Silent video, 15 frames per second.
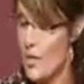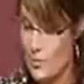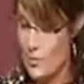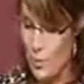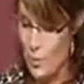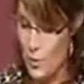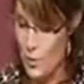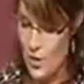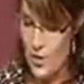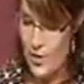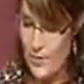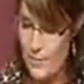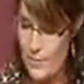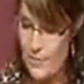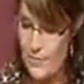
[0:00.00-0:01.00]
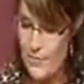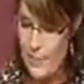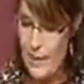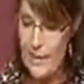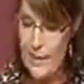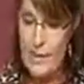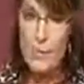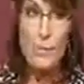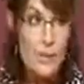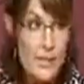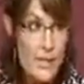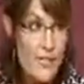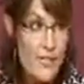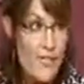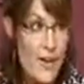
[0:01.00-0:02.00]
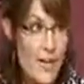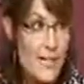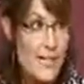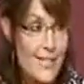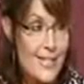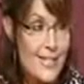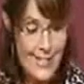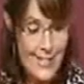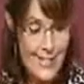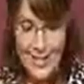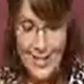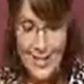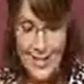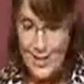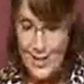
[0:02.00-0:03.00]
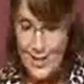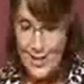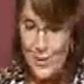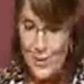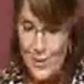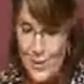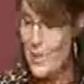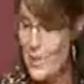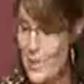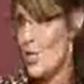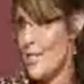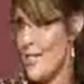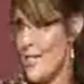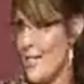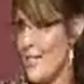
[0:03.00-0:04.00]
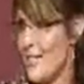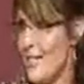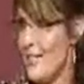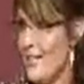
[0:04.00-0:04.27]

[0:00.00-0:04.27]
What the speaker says: border, that building a fence is too ambitious,